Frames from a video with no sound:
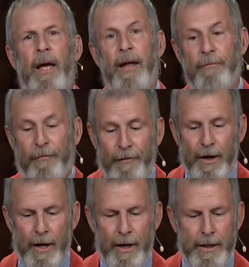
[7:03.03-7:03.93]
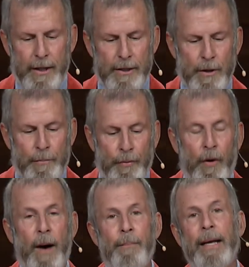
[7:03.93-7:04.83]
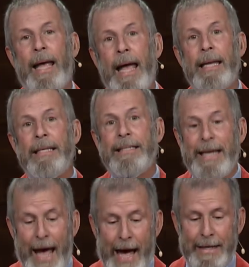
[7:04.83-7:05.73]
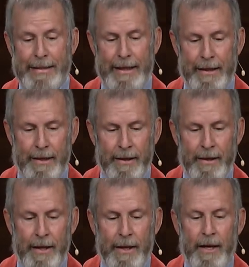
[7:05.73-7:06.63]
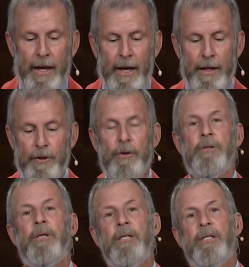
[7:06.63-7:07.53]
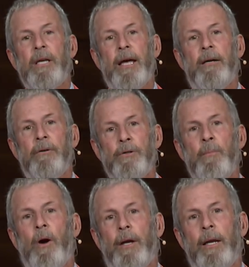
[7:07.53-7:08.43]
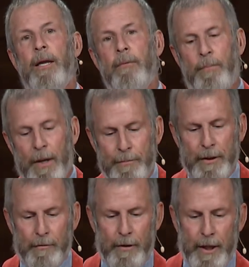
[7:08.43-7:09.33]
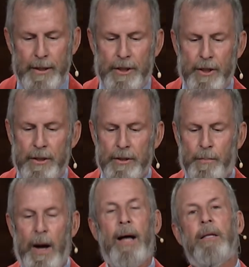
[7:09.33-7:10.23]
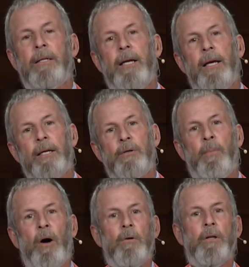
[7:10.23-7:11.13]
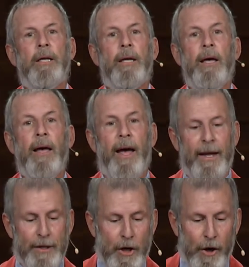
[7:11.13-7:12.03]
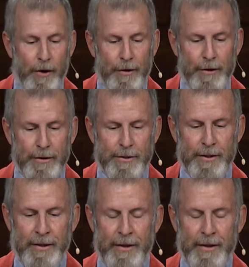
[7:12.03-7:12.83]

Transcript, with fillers: And FUD is a propaganda tactic uh, used in sales, marketing, public relations, politics, polling, and cults.